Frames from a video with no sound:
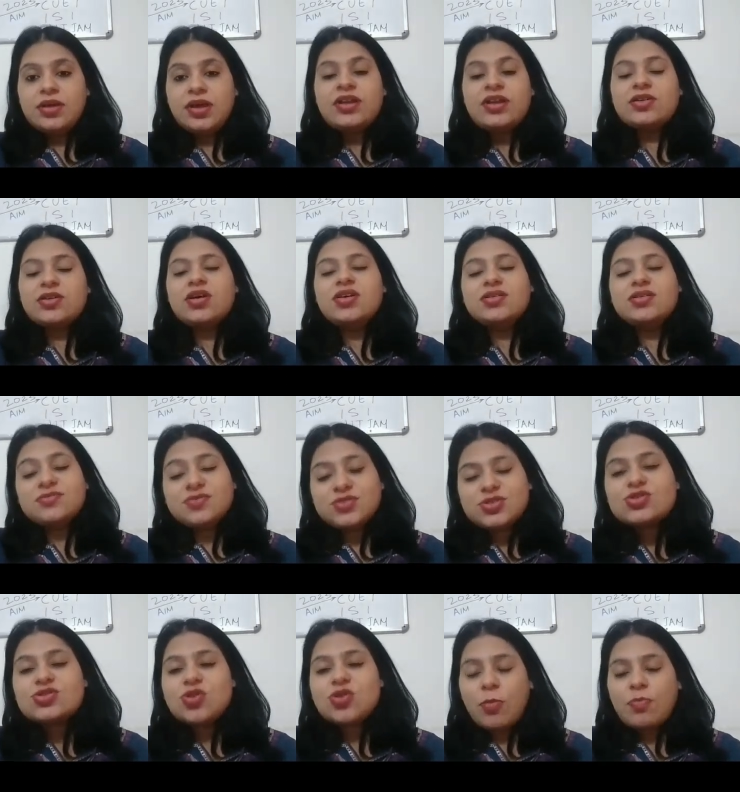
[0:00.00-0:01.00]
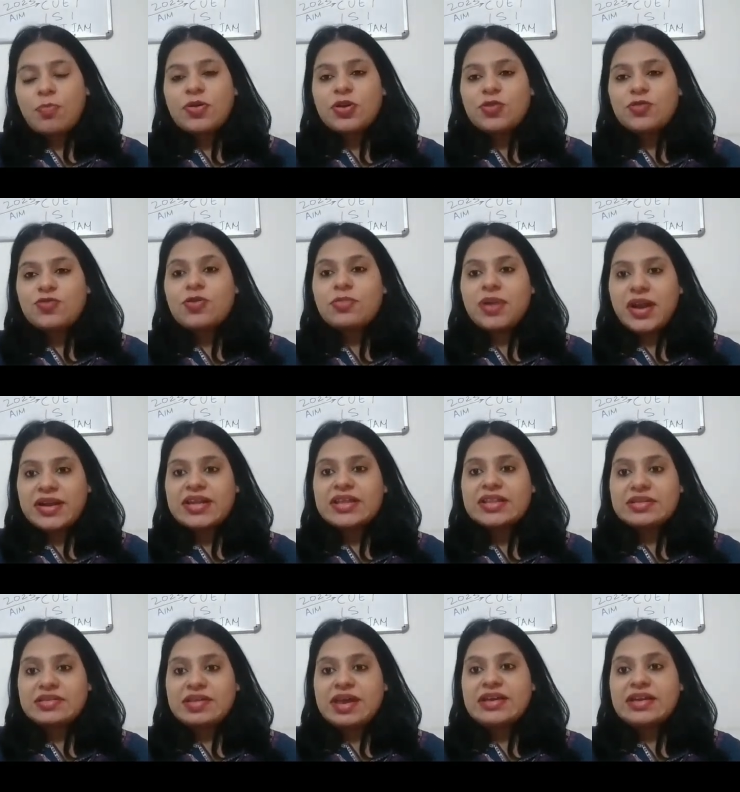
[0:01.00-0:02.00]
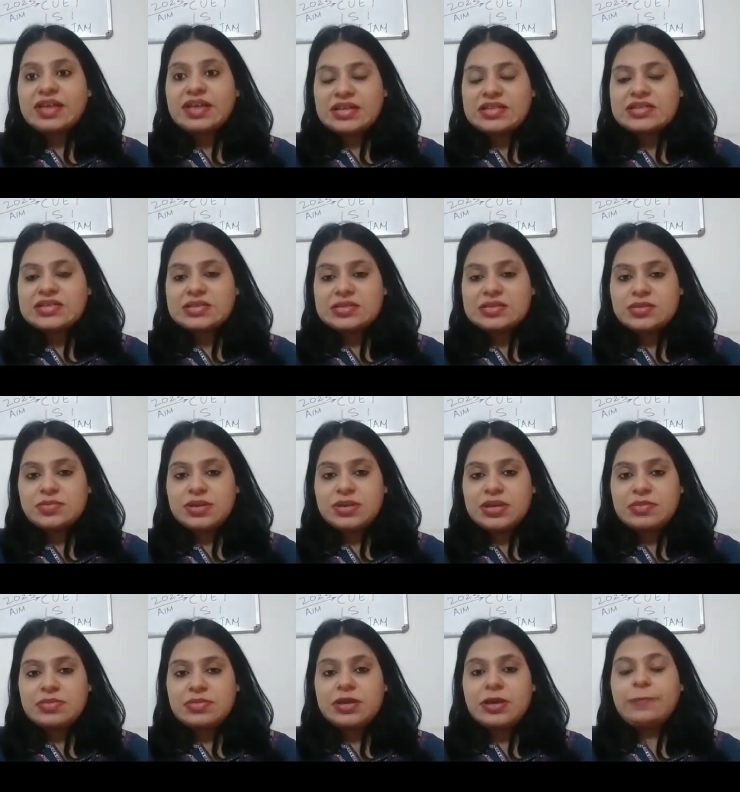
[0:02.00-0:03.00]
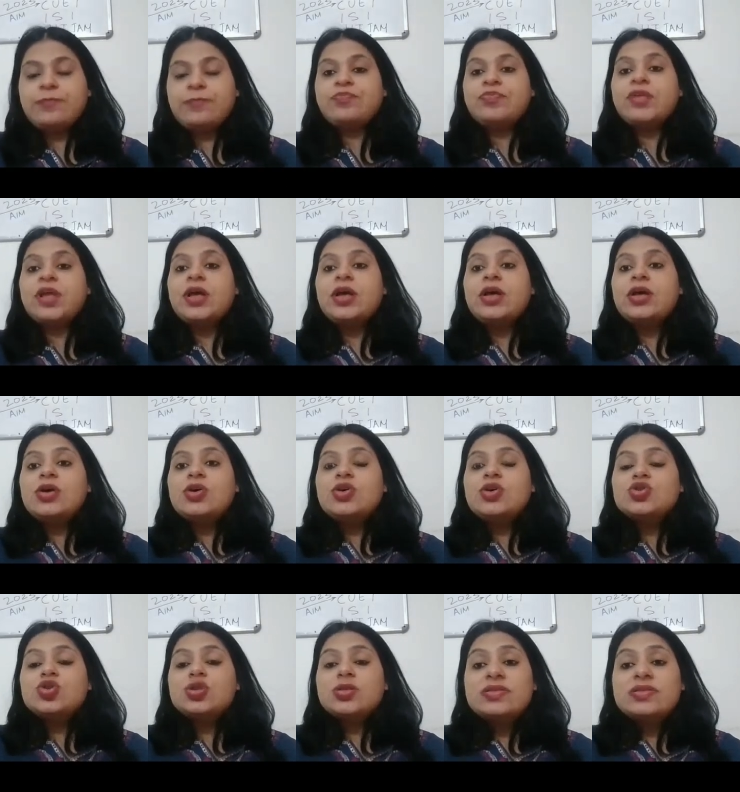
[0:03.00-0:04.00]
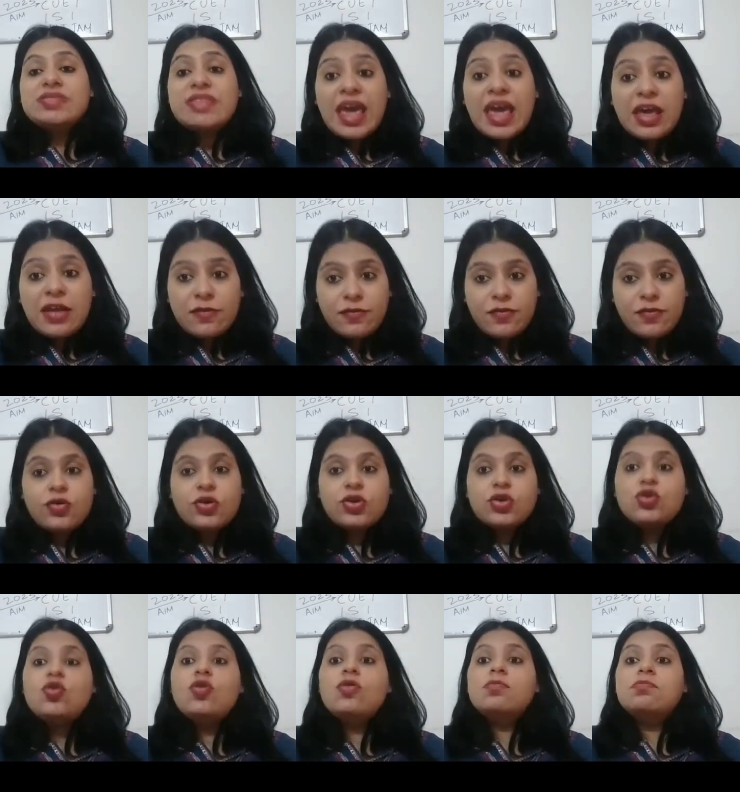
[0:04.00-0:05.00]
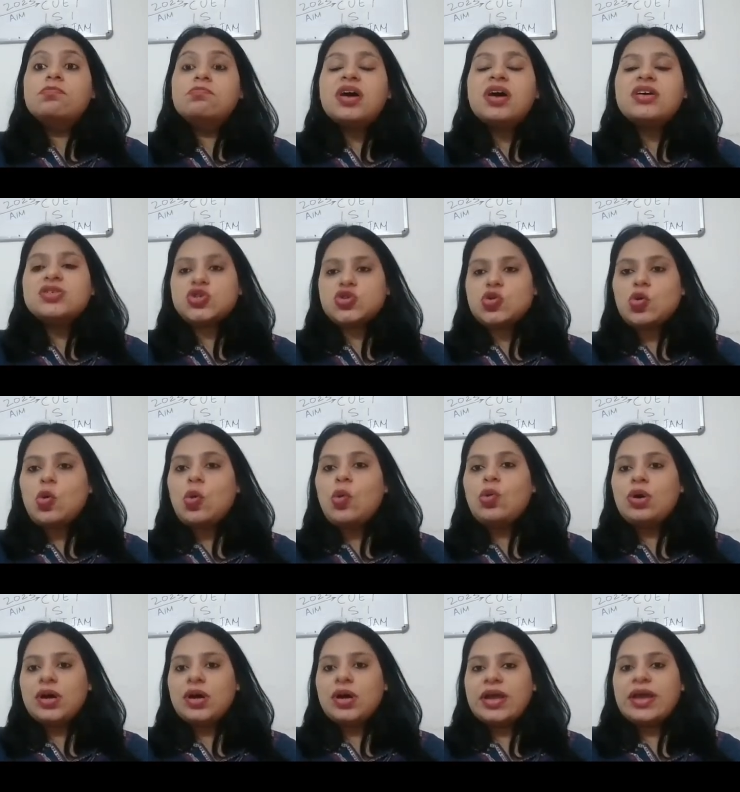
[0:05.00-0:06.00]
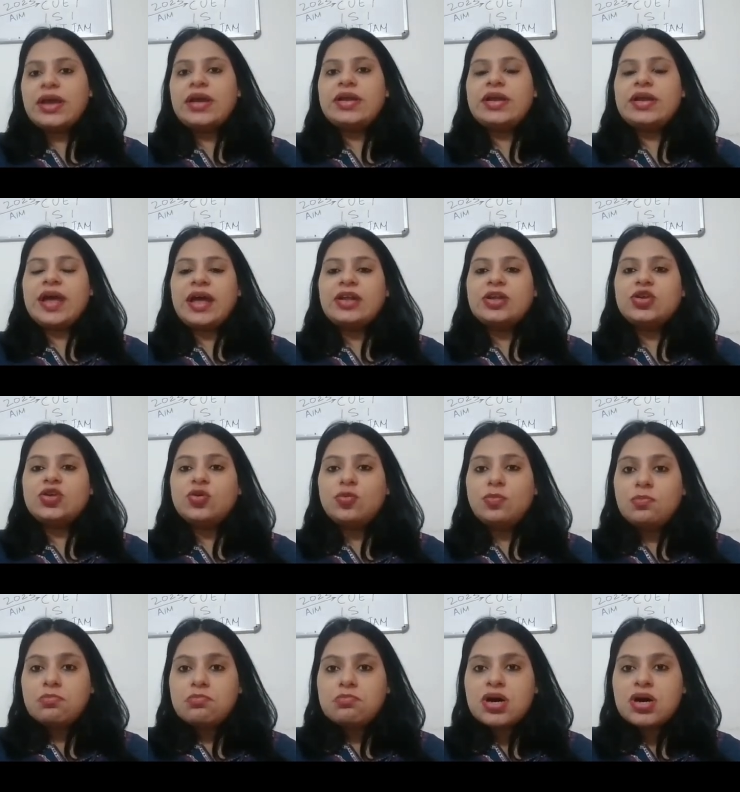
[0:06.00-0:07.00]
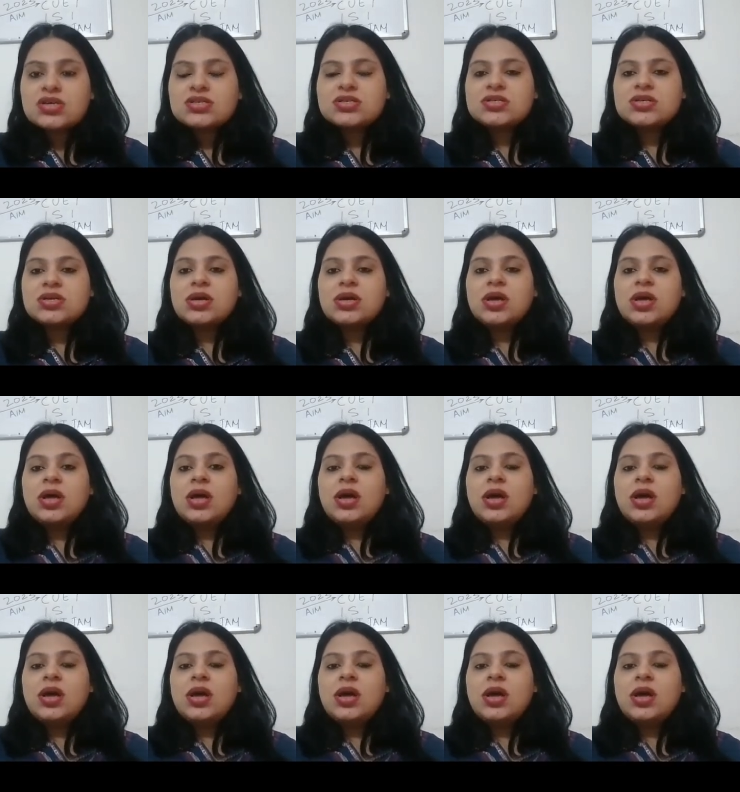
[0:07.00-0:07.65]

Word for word: right? Uh, stopping you from writing the right answers in PEB. So therefore, you must go ahead and you must